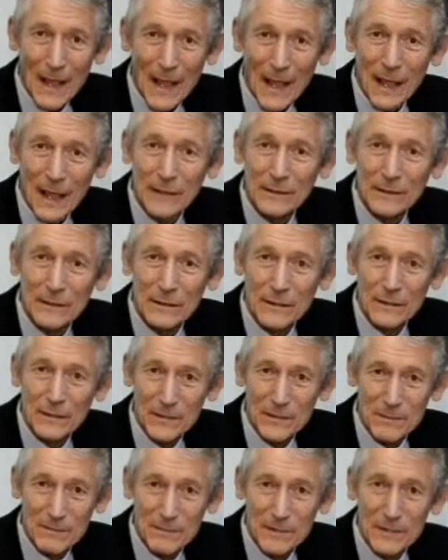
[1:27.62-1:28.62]
And
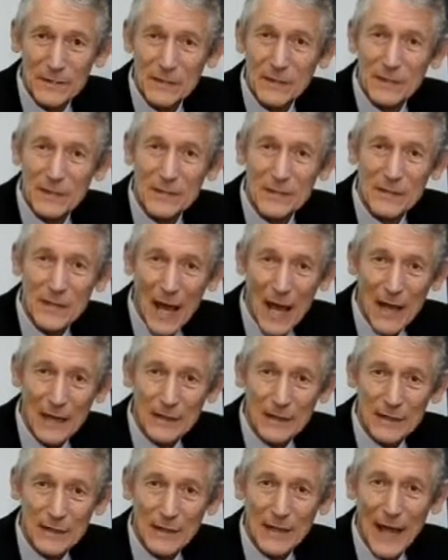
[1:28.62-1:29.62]
this business
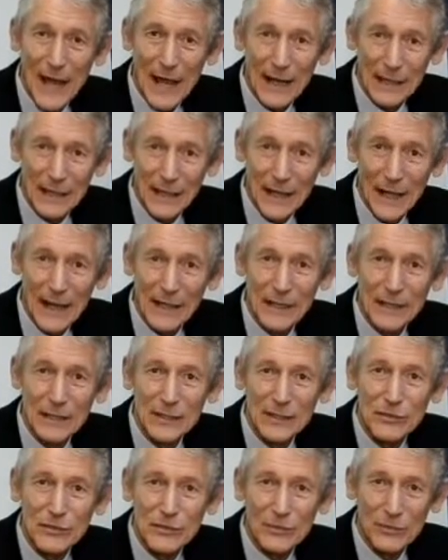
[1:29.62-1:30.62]
started in Adelaide
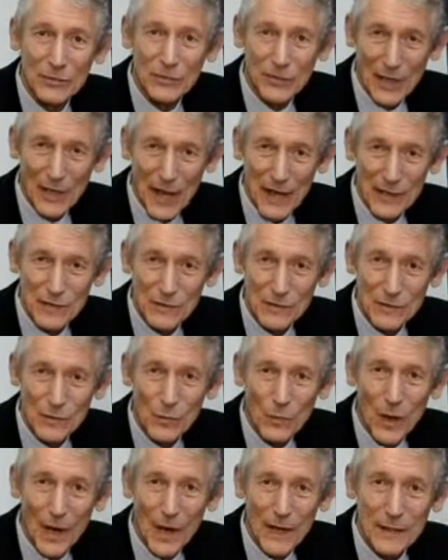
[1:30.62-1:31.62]
in
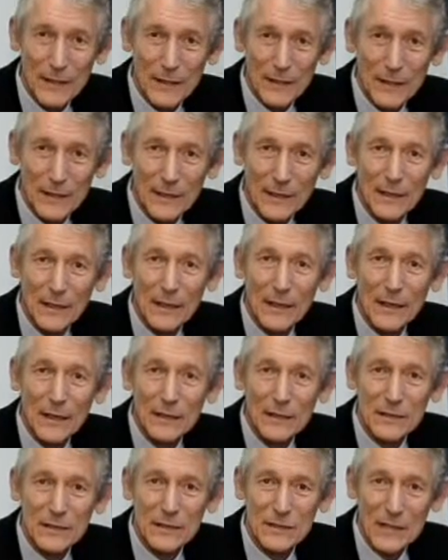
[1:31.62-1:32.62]
2001
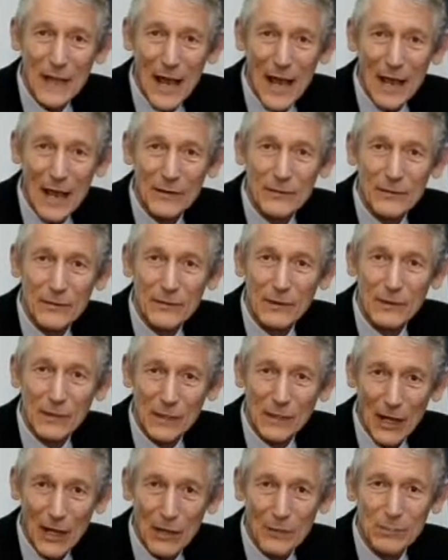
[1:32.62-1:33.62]
and is now the
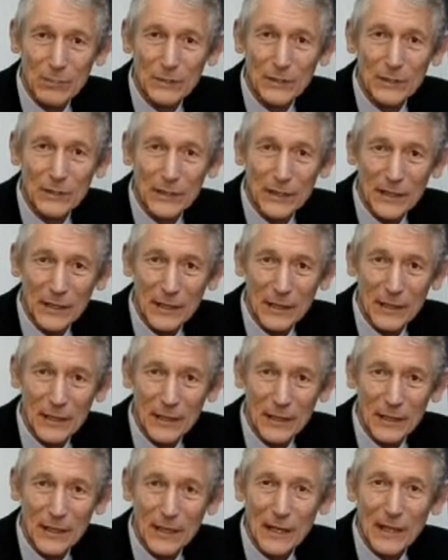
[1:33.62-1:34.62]
global leader
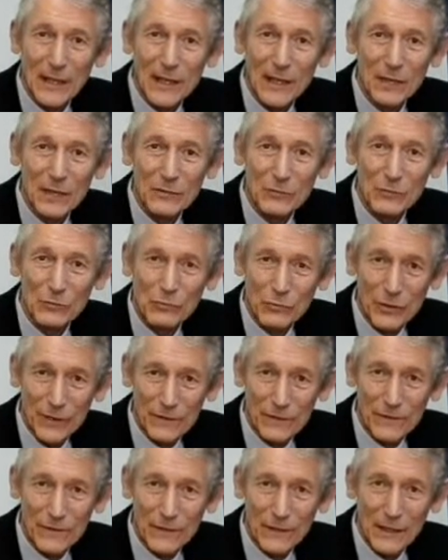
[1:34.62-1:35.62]
in
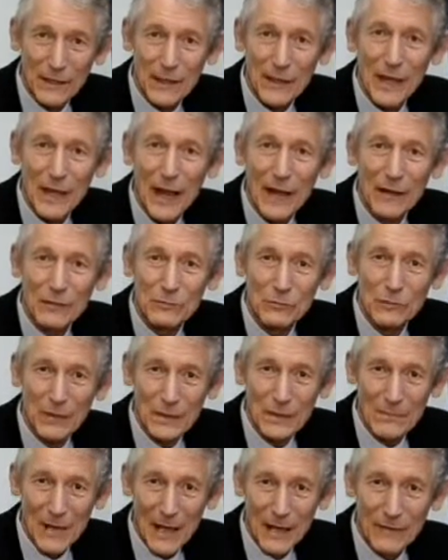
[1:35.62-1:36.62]
refilling and
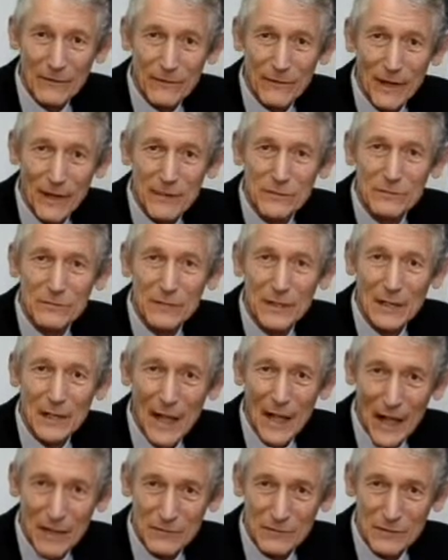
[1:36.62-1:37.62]
remanufacturing
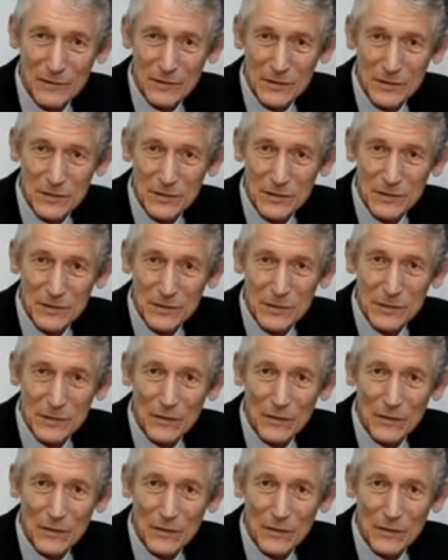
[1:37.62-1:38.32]
cartridges.